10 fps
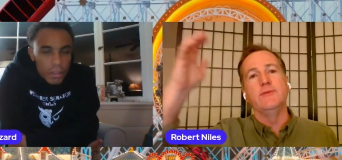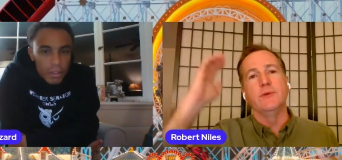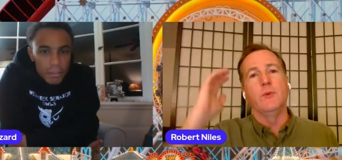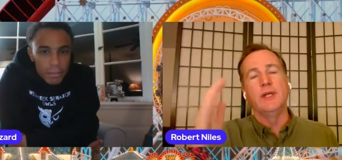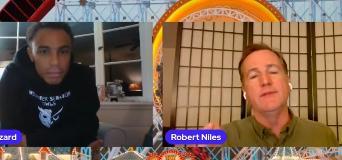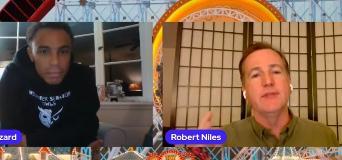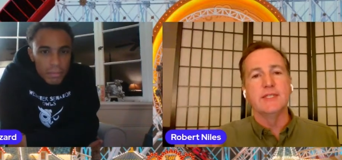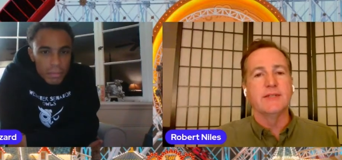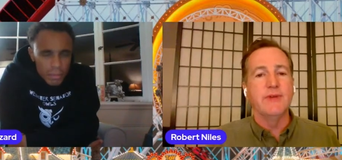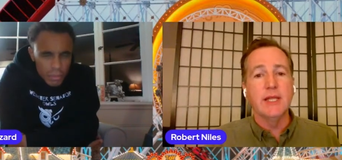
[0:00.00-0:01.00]
Speaker 1: for one of these
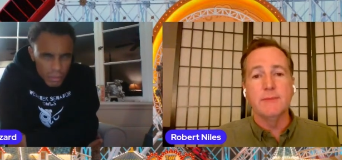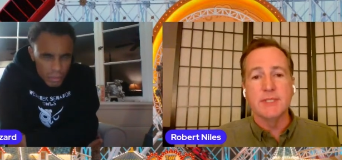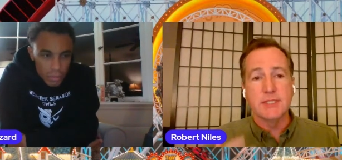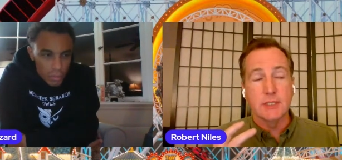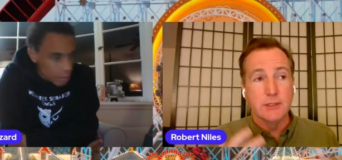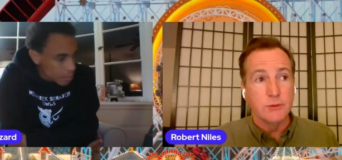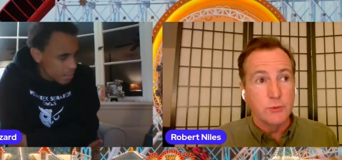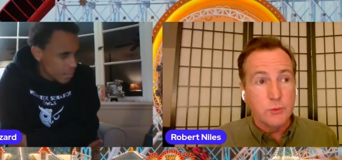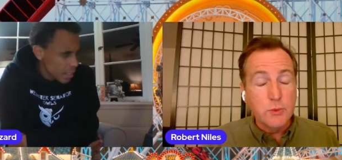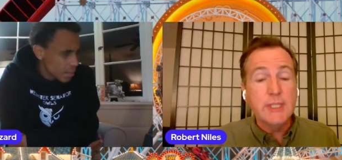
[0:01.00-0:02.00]
developments that could
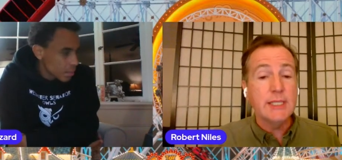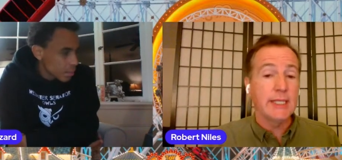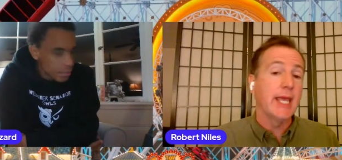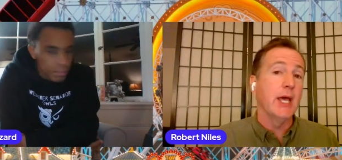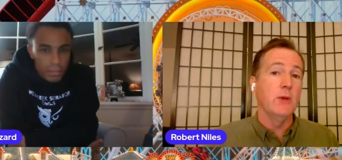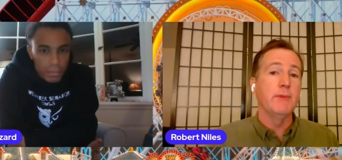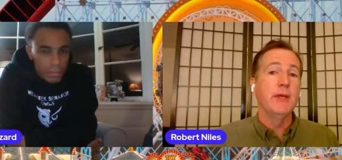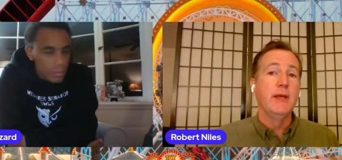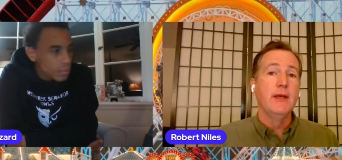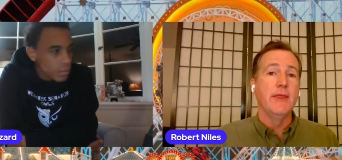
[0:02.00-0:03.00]
really help
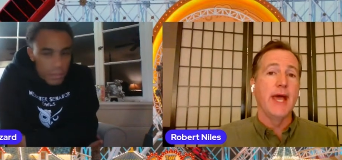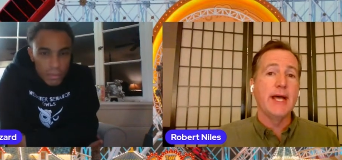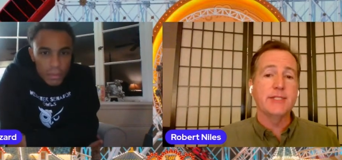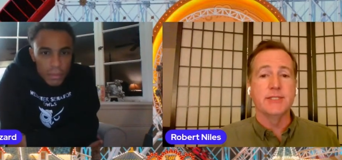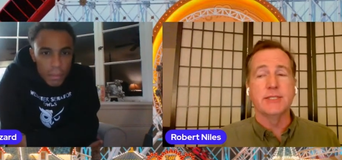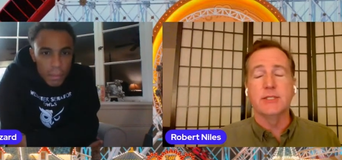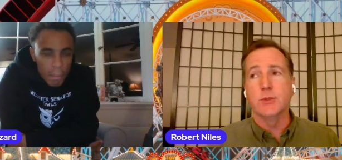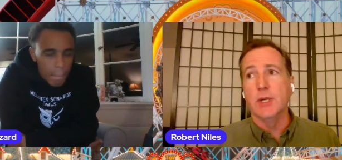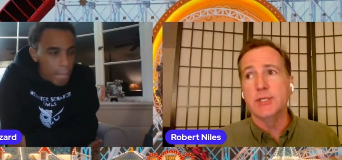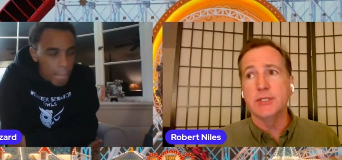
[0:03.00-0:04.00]
the housing
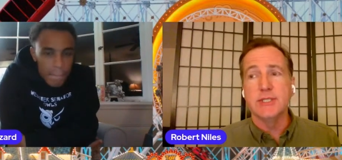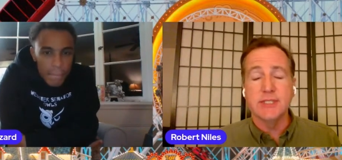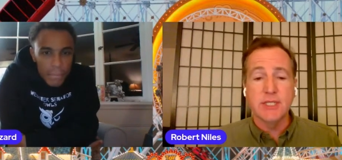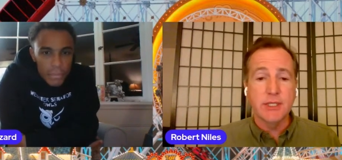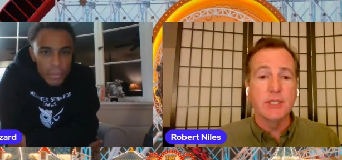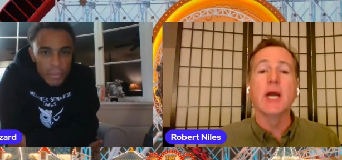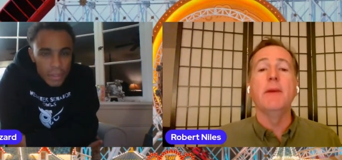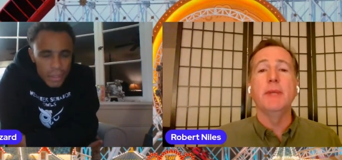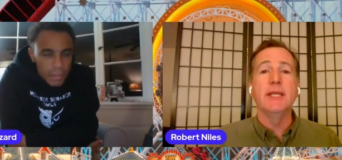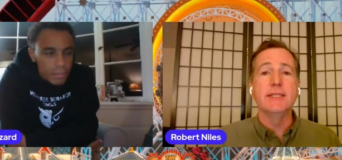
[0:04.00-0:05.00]
situation. Disney could
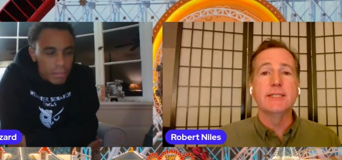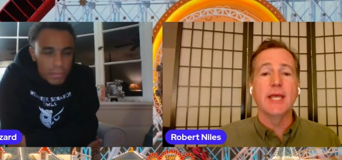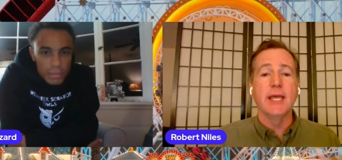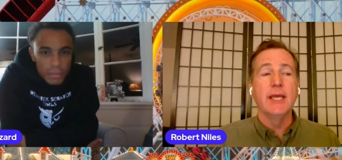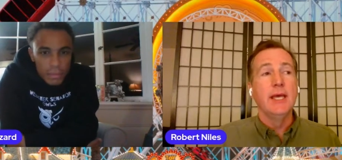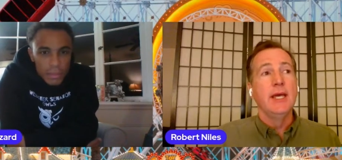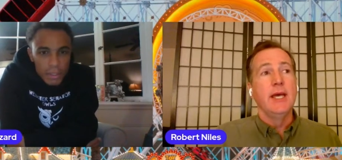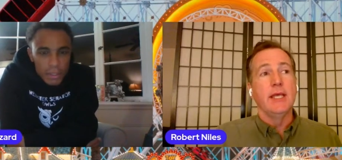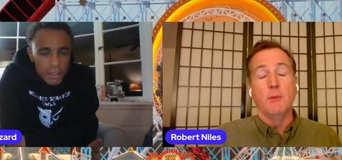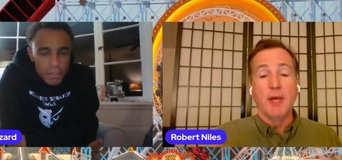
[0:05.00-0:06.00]
come in and say,
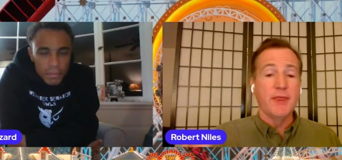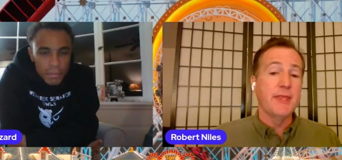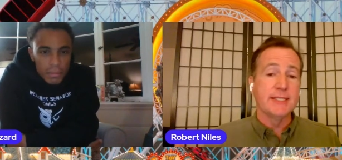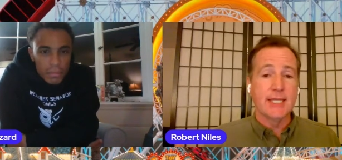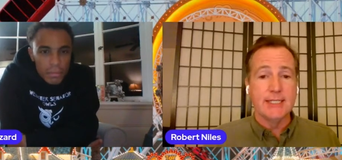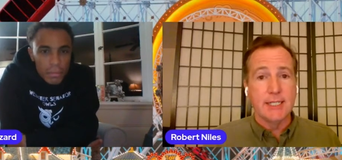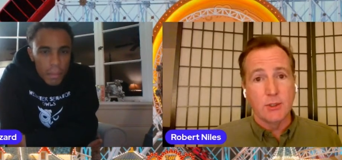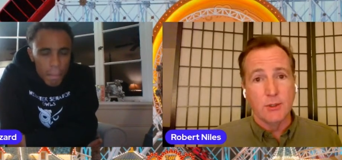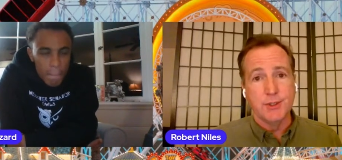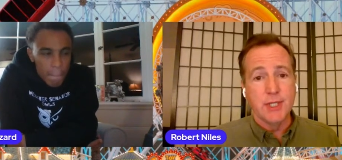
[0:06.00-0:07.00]
you know, one of the things they did at
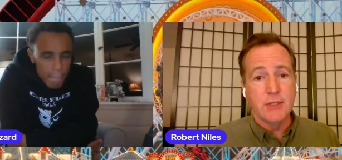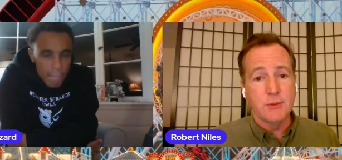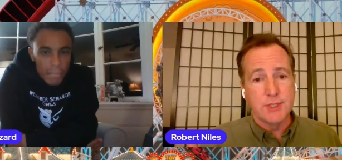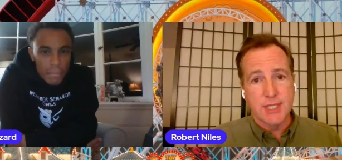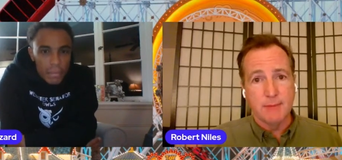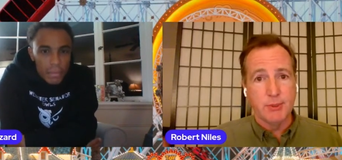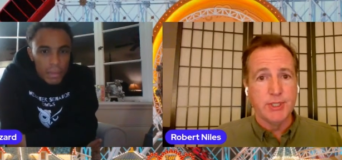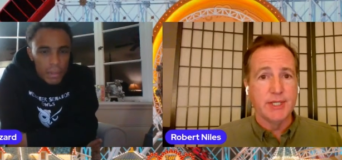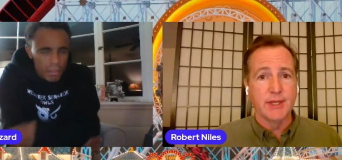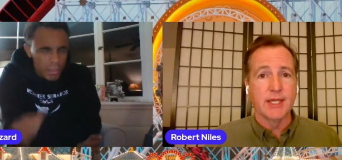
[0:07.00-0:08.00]
Golden Oak was they
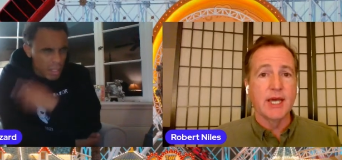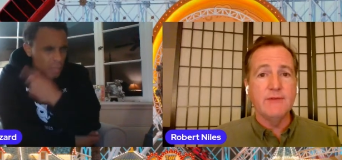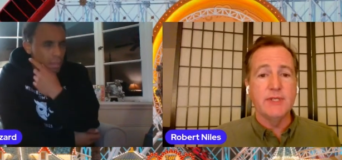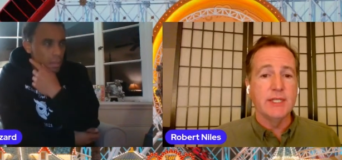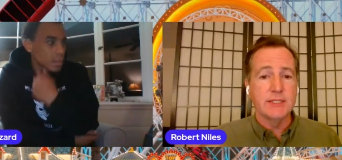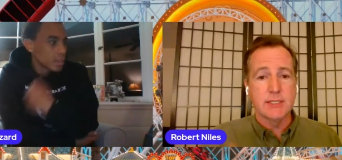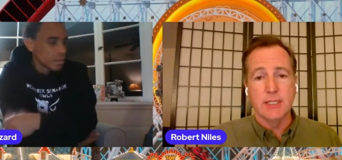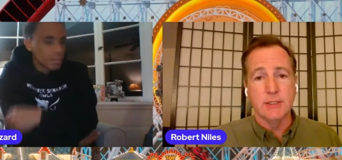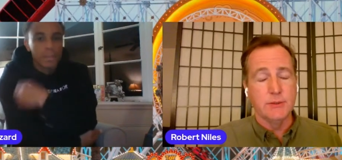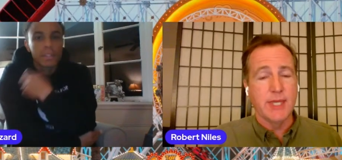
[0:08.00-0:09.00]
put in the covenants
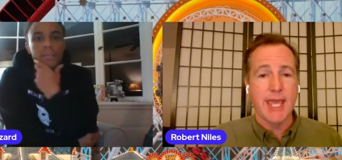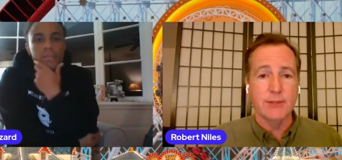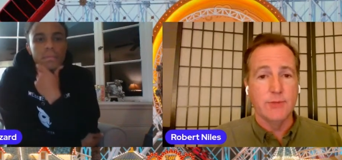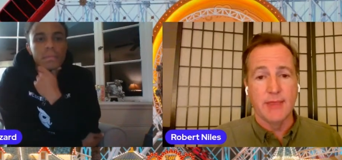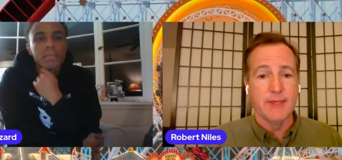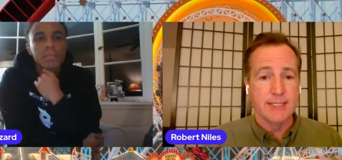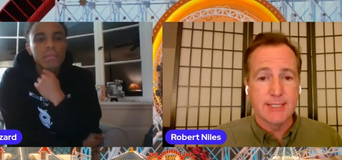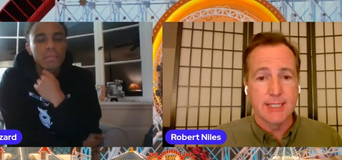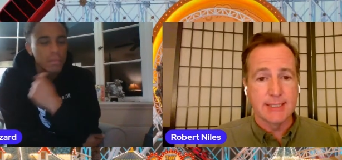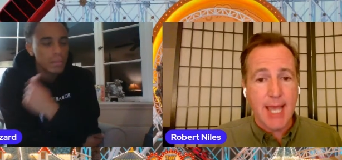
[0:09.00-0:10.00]
that you can't rent these
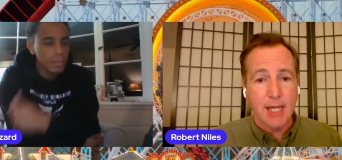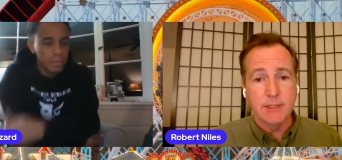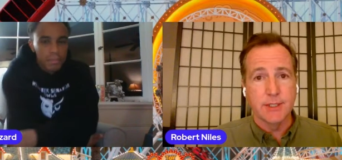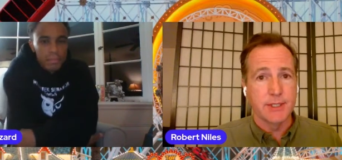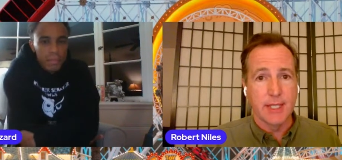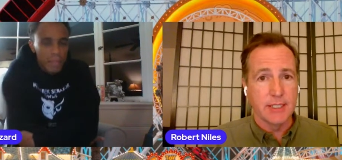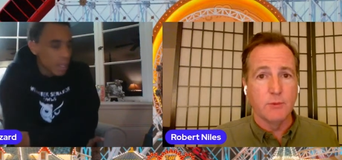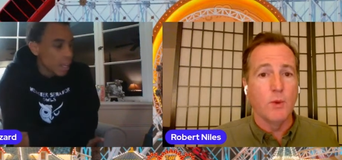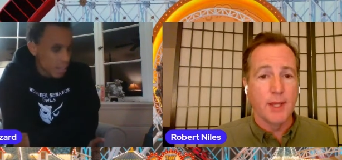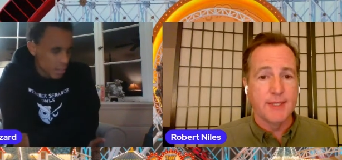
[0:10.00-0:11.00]
things out. You know, they
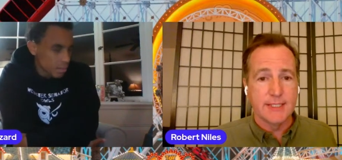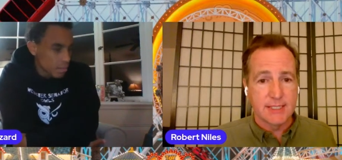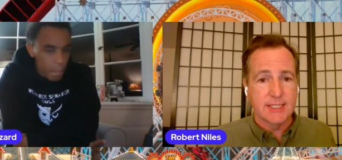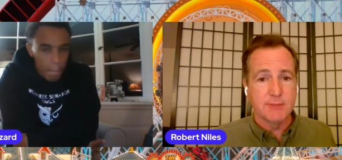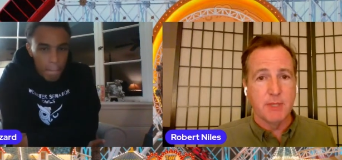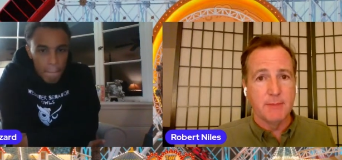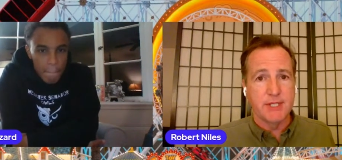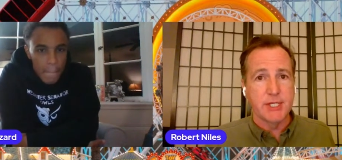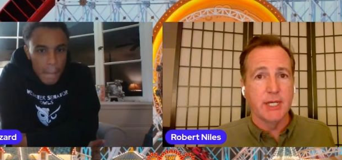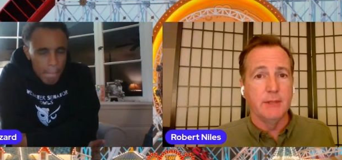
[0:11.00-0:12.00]
don't want these to just be a
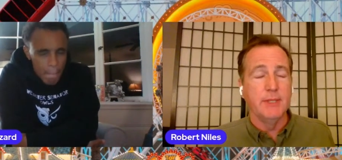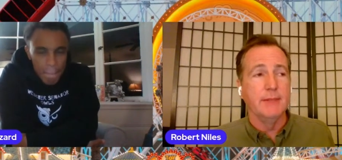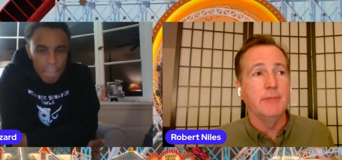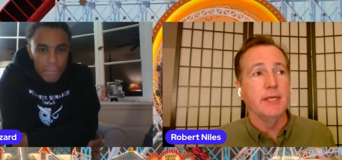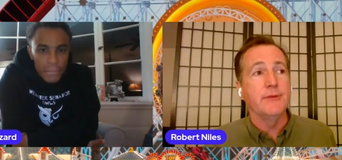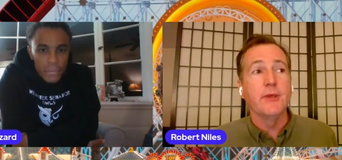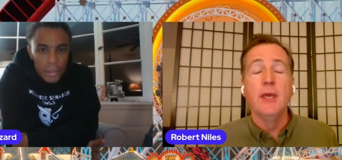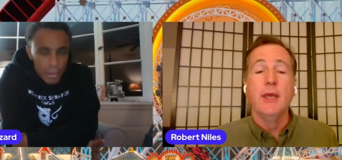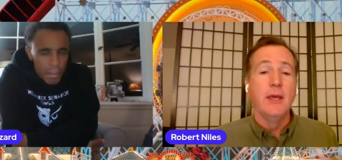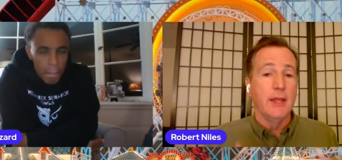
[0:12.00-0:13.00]
bunch of Airbnbs.
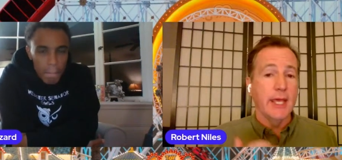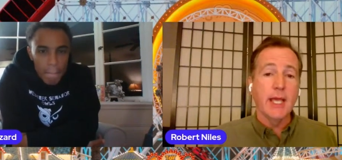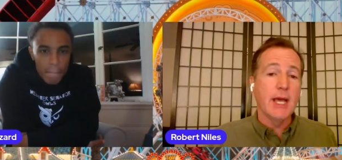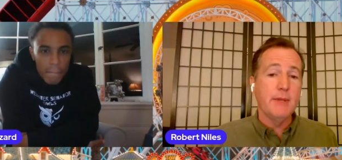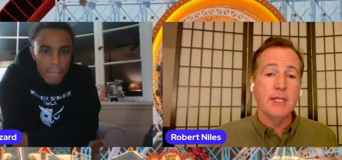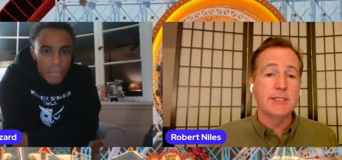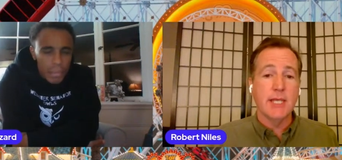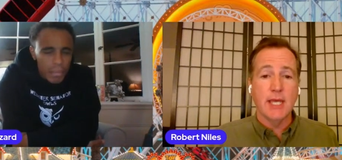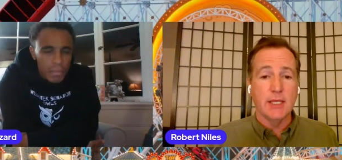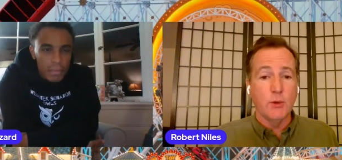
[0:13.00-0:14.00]
Mm-hmm. They can come in and
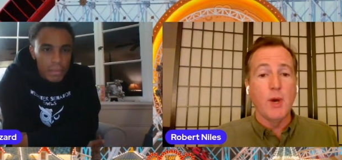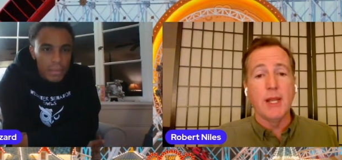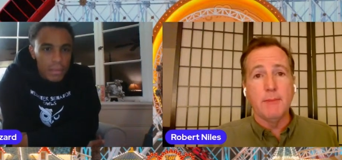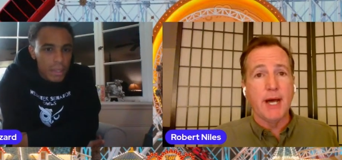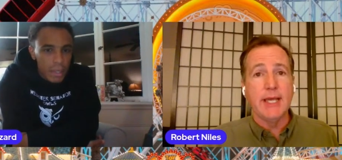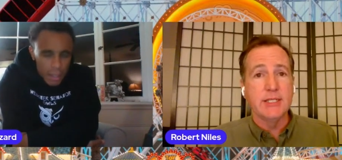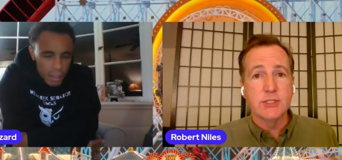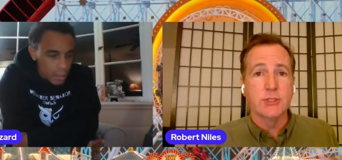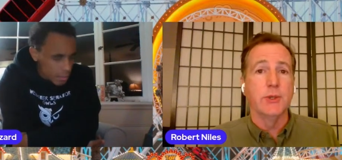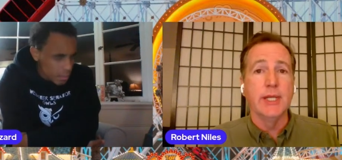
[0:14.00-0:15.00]
say, you want to buy in
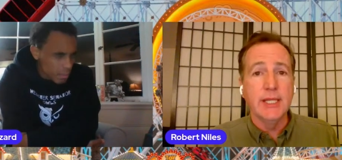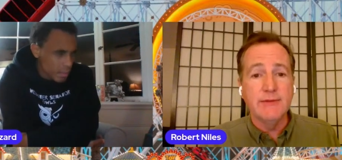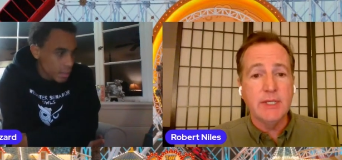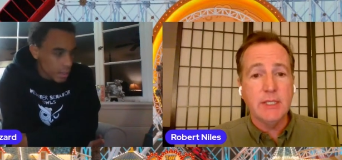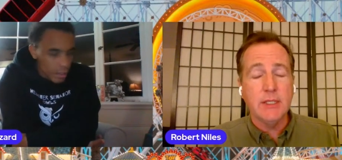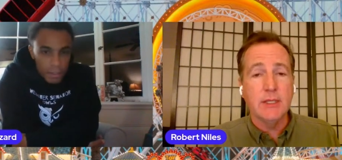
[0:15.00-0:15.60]
story living?